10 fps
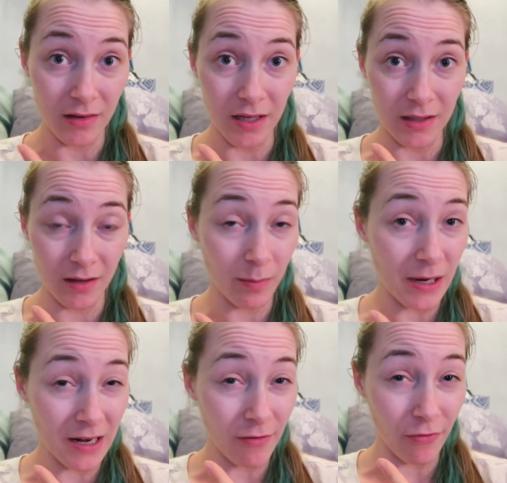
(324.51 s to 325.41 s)
is
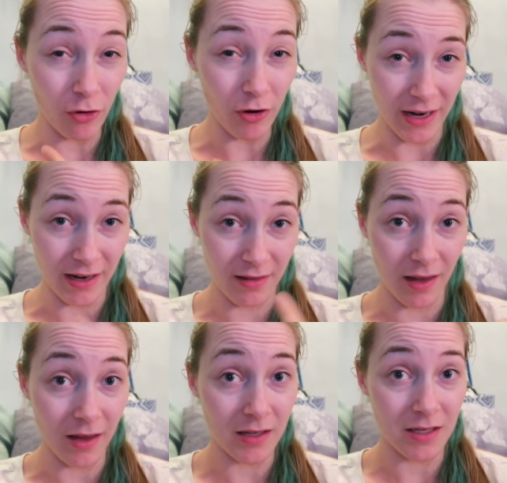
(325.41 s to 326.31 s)
completely full and I
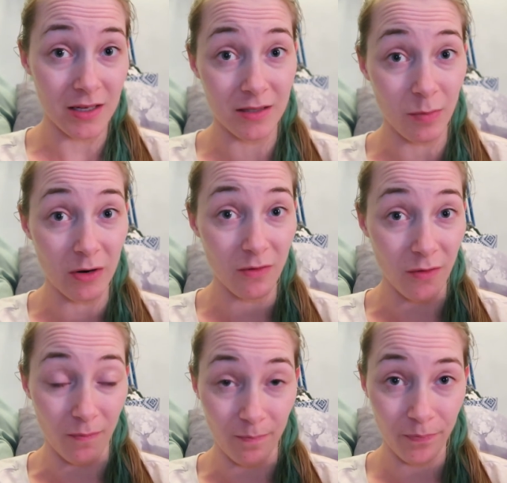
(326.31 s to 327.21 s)
think it is about
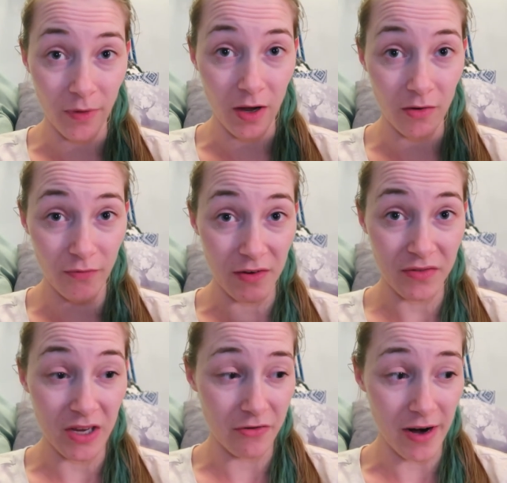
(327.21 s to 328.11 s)

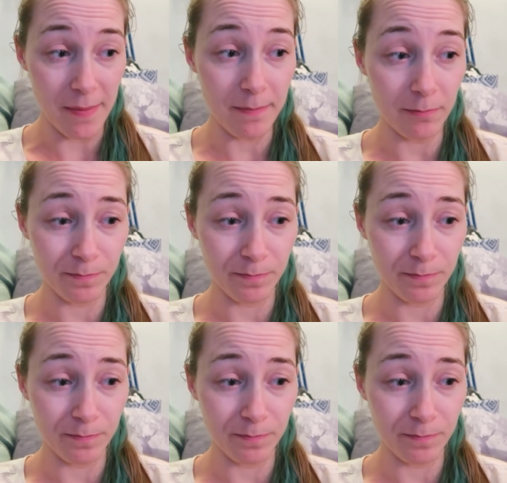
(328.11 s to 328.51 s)
50 gram,